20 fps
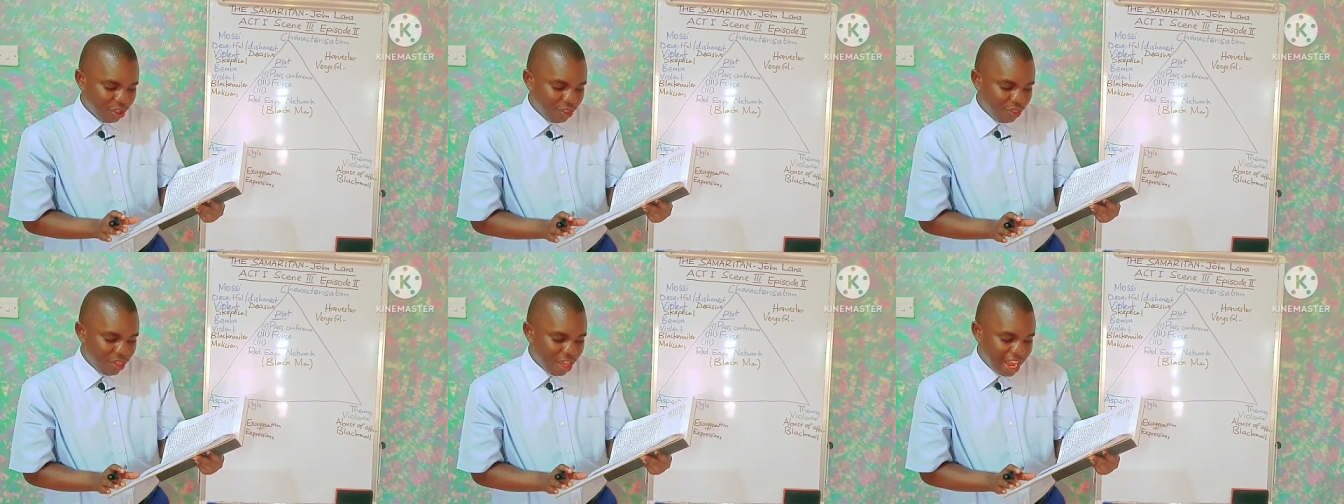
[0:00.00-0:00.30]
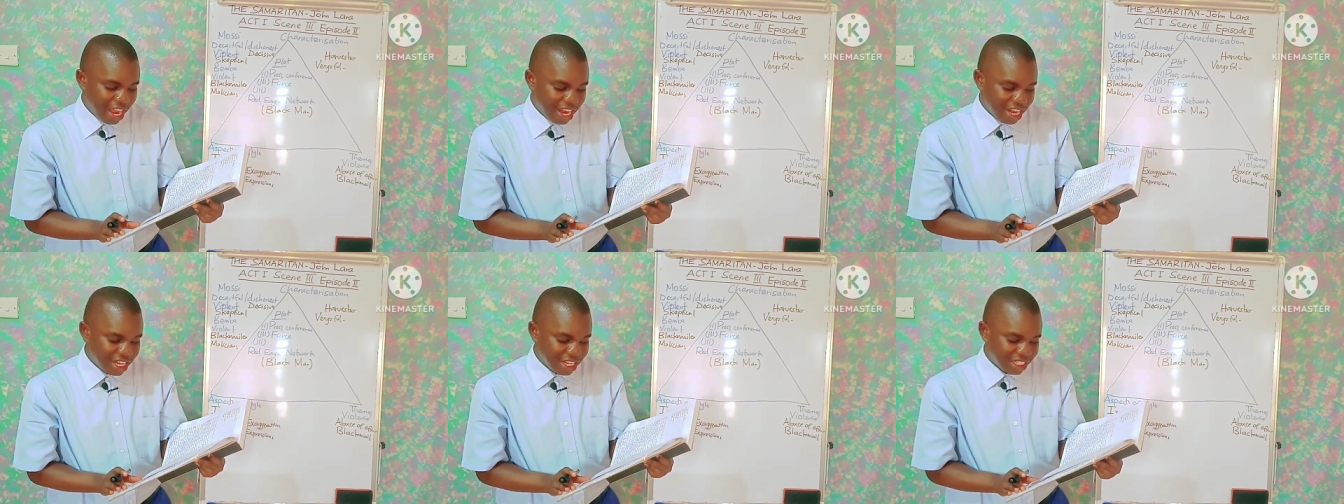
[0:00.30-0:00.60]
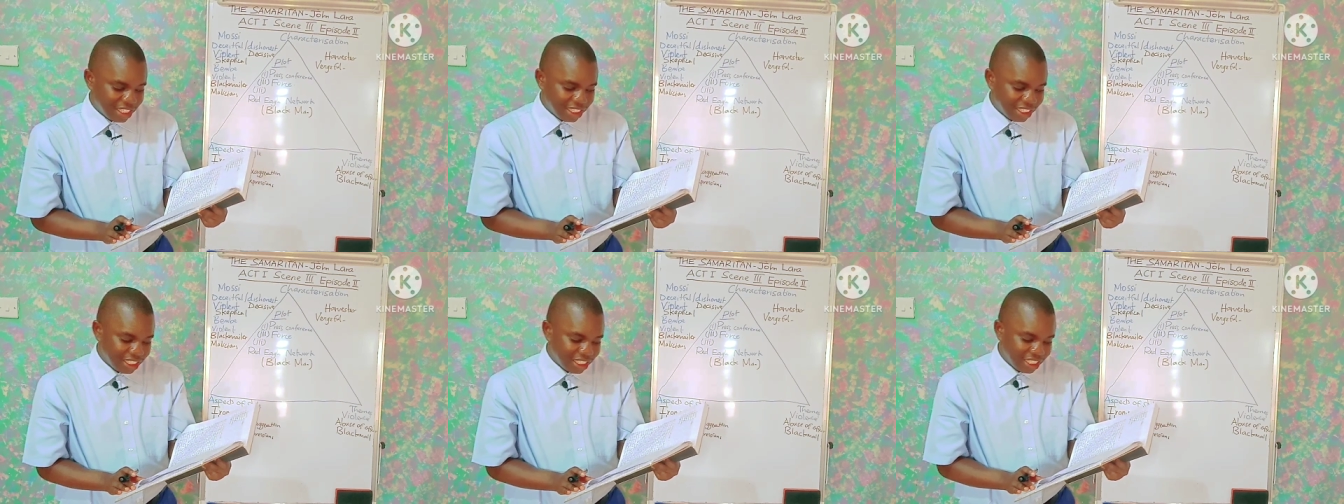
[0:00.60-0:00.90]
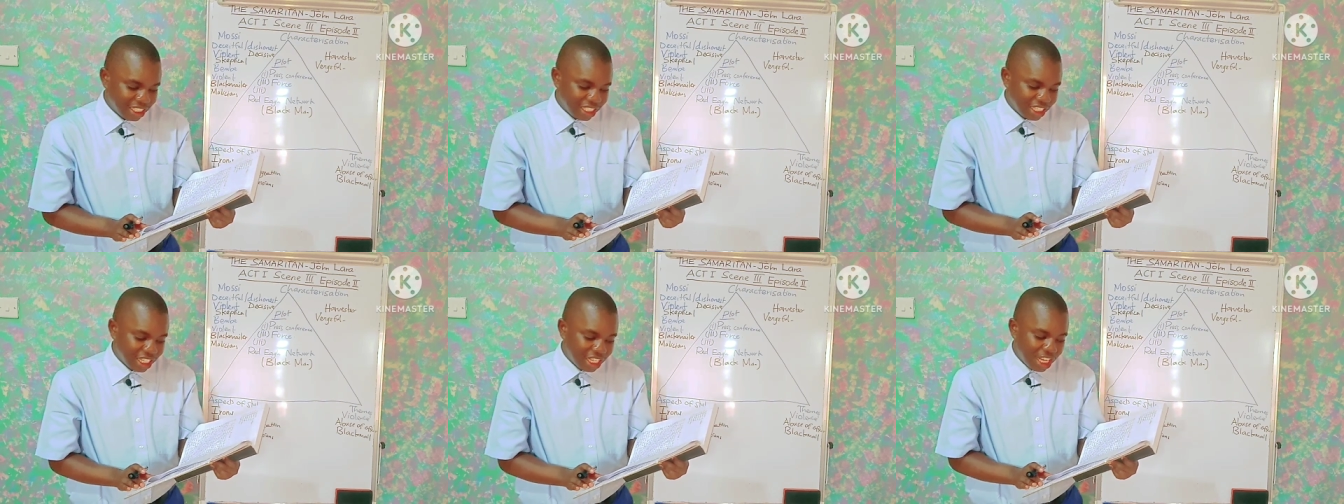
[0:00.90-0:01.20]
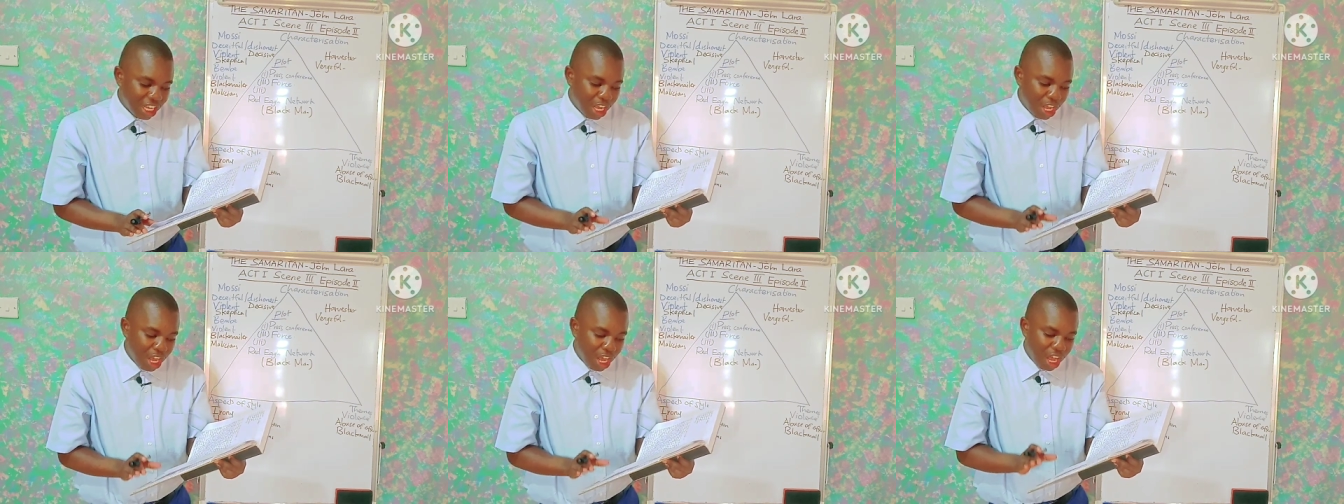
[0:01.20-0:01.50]
Then
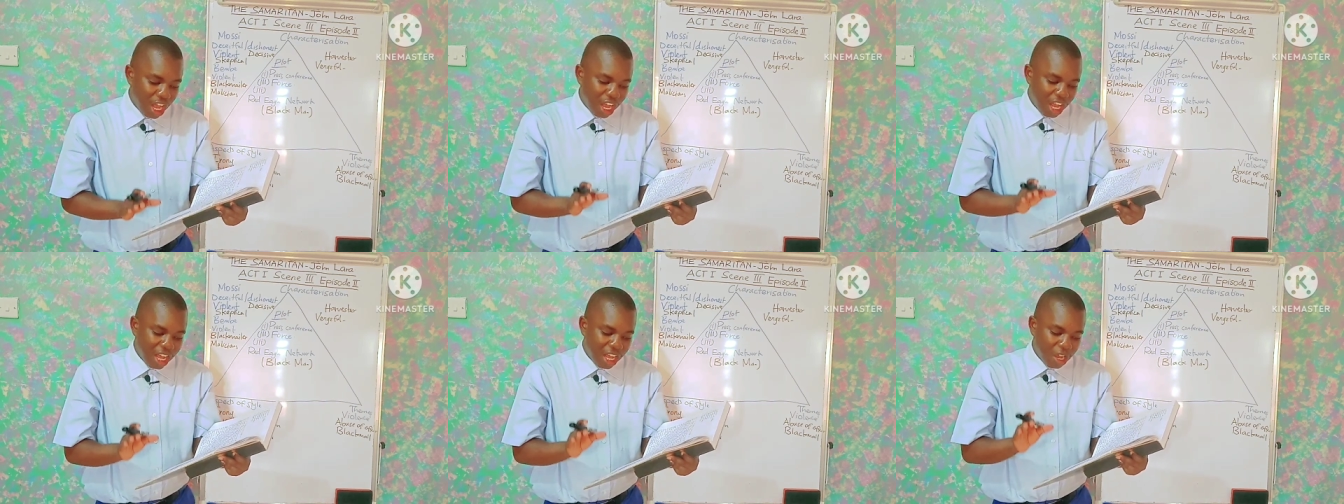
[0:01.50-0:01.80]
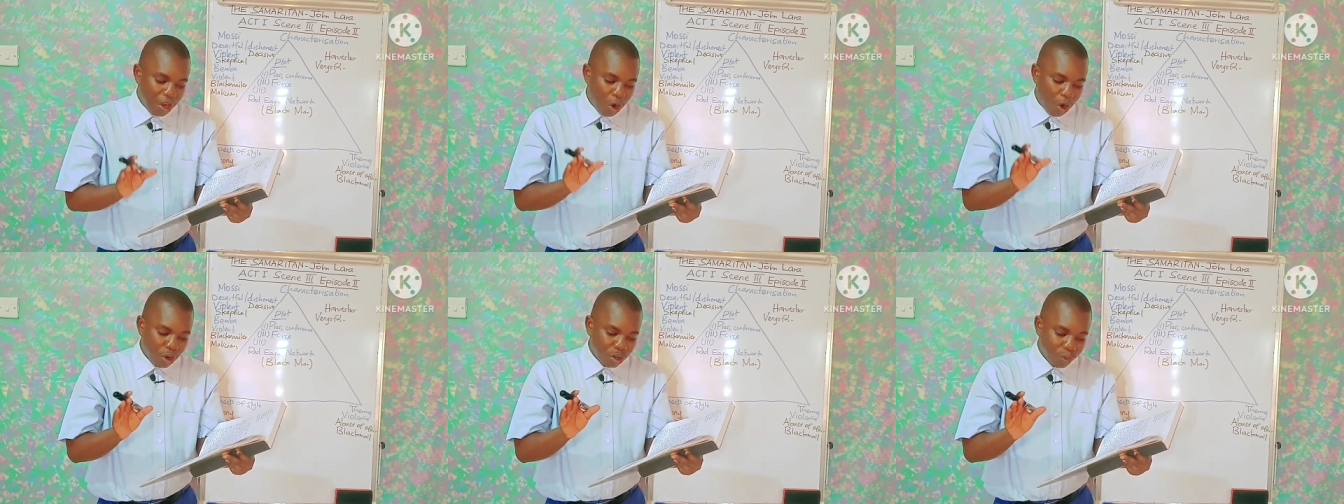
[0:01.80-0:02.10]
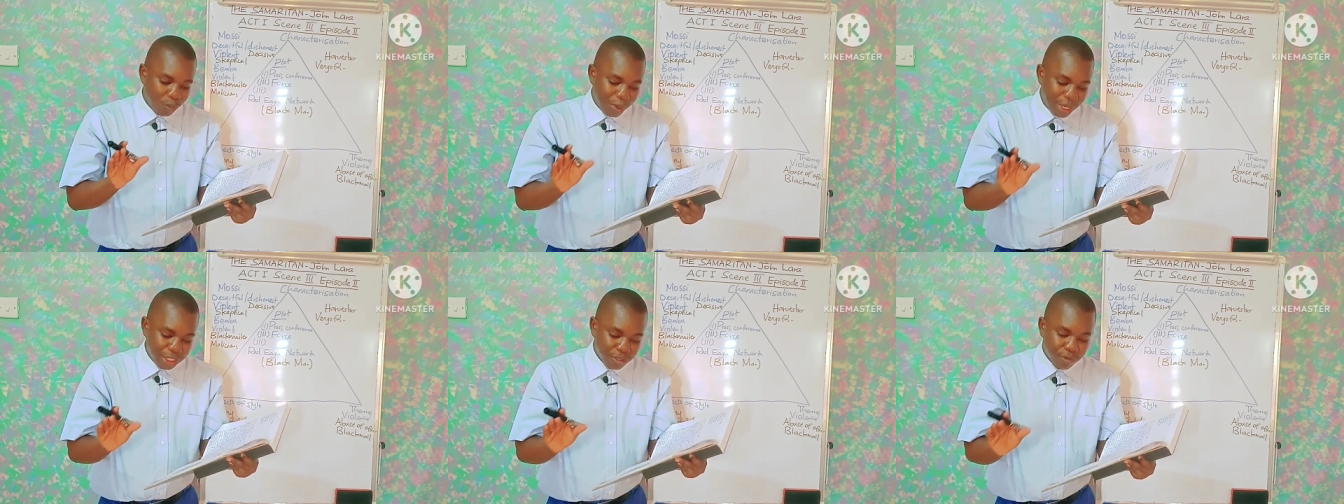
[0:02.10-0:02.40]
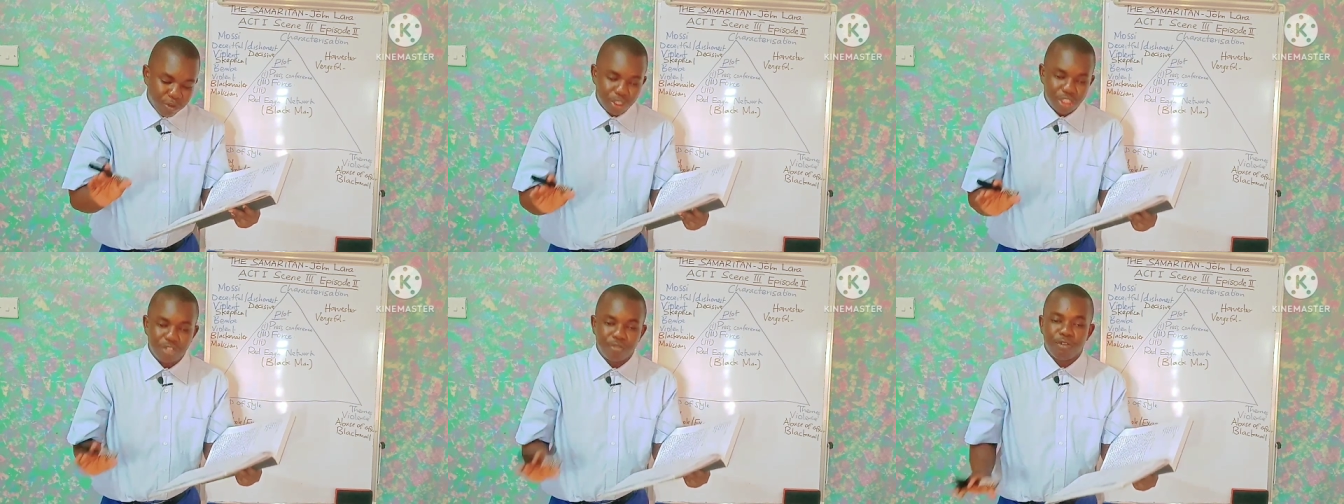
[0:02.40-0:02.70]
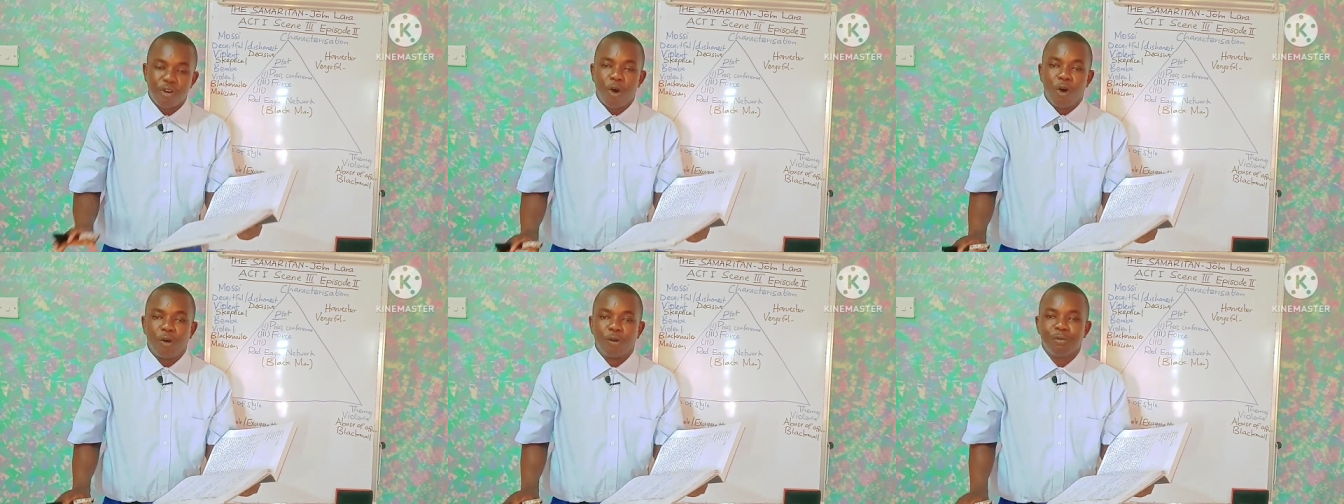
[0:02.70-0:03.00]
on page
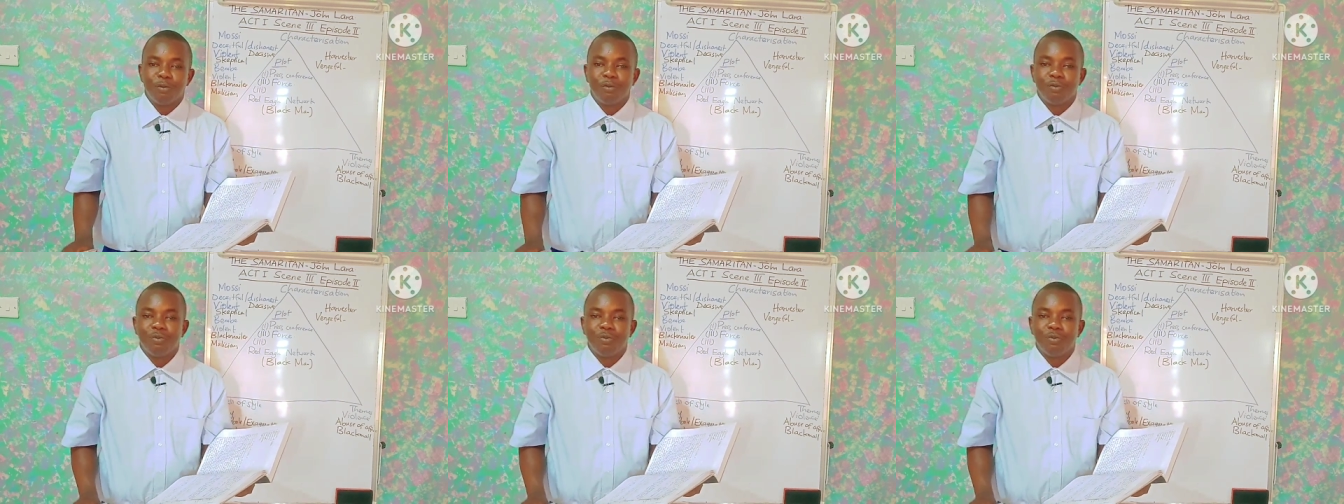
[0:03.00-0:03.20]
44,